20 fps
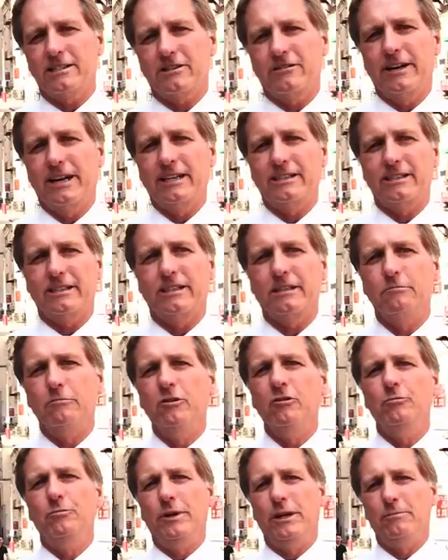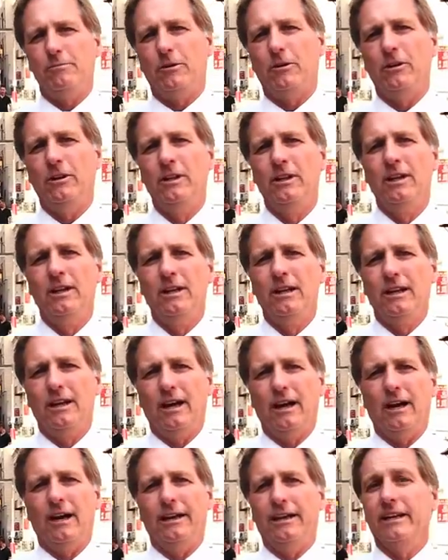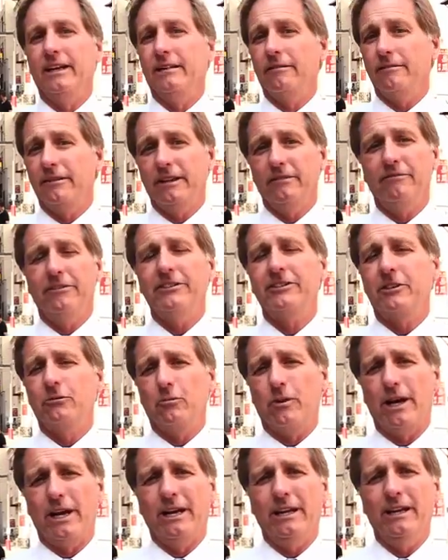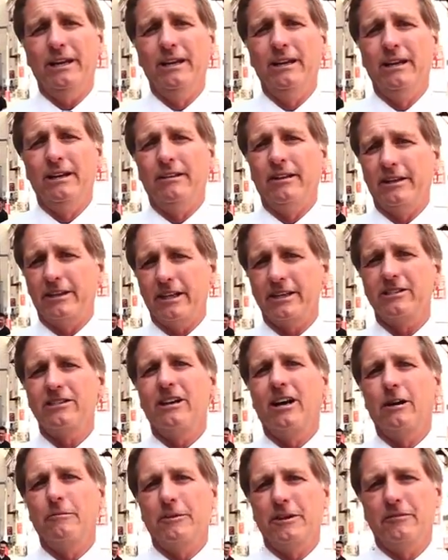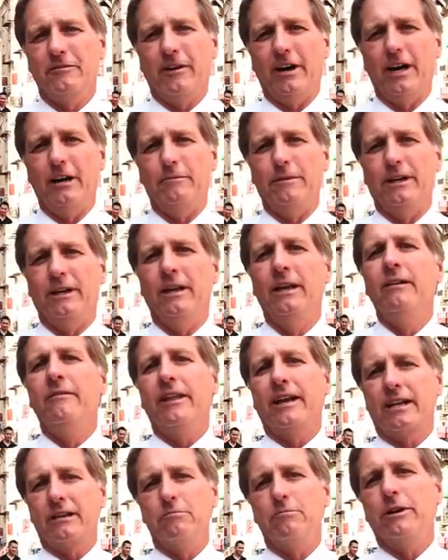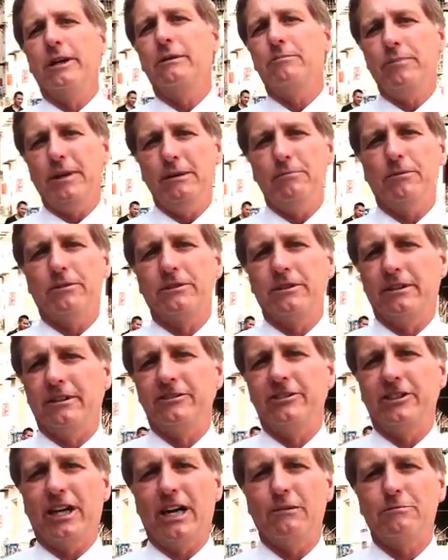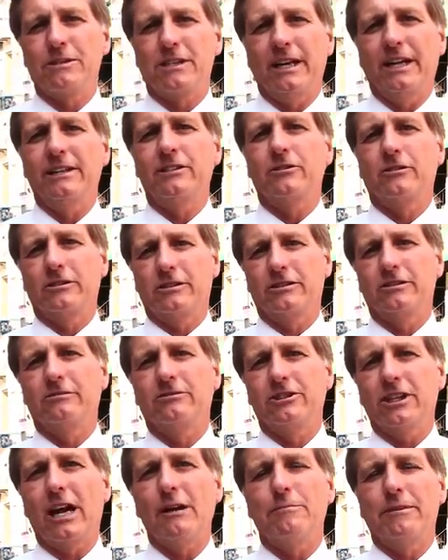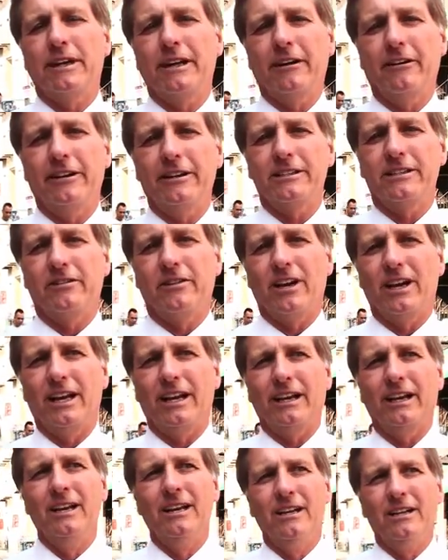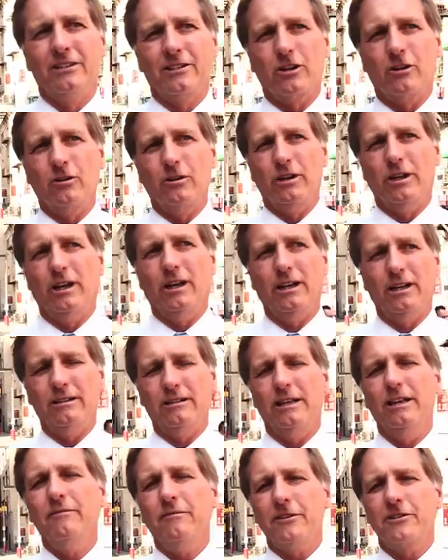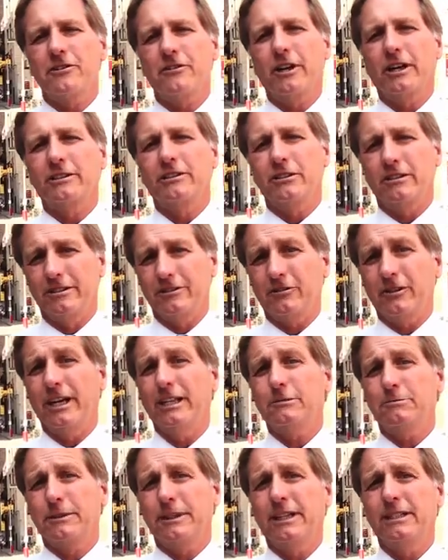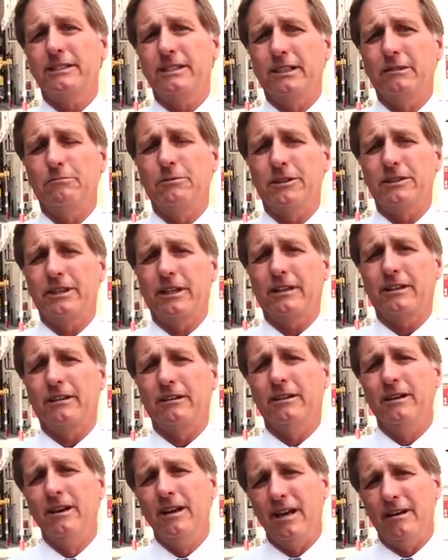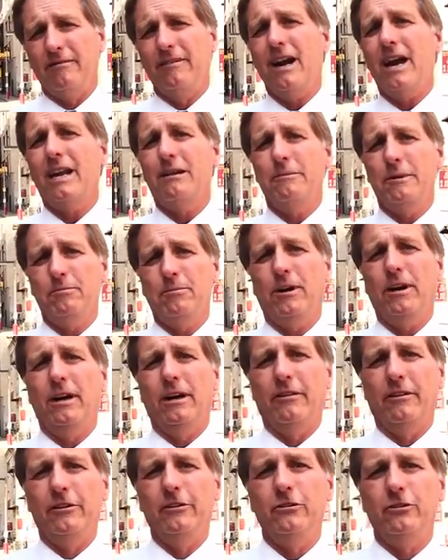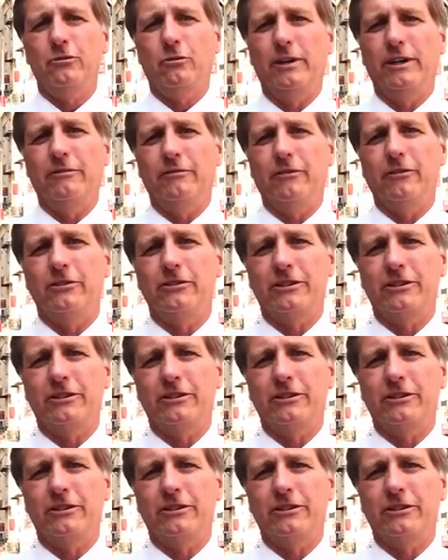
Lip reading: transit to move people in an efficient way that doesn't harm the environment, that can bring people to their job sites or to shopping areas and the like. So infrastructure and transportation in particular have got to be part of the new 21st